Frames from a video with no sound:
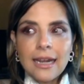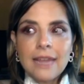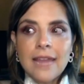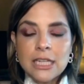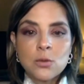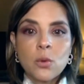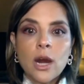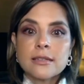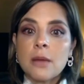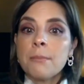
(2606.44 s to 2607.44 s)
And that's where
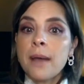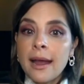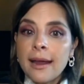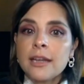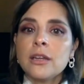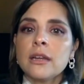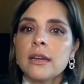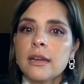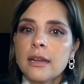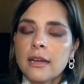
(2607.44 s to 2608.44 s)
I saw my
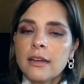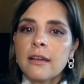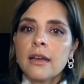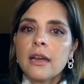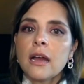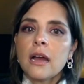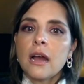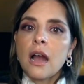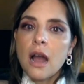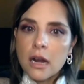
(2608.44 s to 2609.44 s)

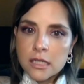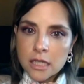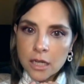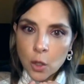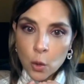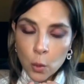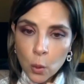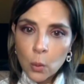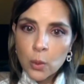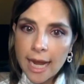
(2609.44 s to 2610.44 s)
harsh and
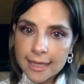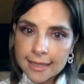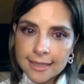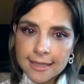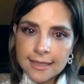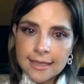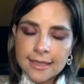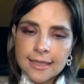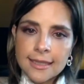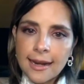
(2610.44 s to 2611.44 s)
cruel reality,
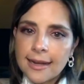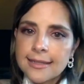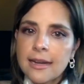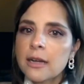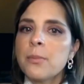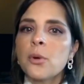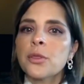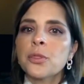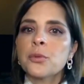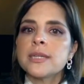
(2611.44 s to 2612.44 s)
that I did not
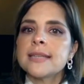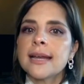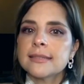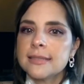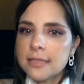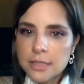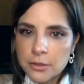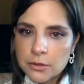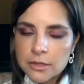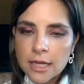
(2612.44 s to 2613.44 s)
abort 3 sacks of
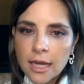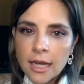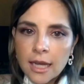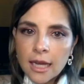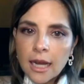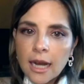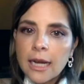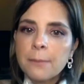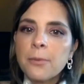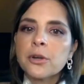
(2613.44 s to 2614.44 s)
tissues. I
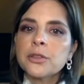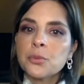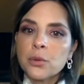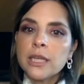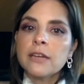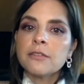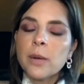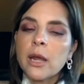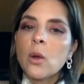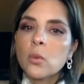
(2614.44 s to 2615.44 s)
aborted 3 of
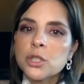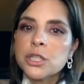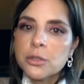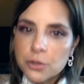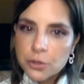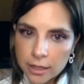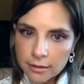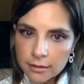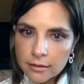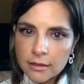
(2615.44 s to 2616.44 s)
my own
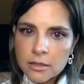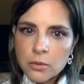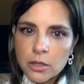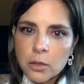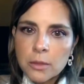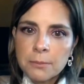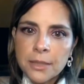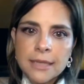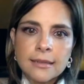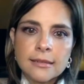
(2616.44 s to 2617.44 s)
children, that these were human
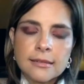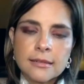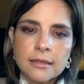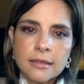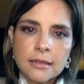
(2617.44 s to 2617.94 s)
beings.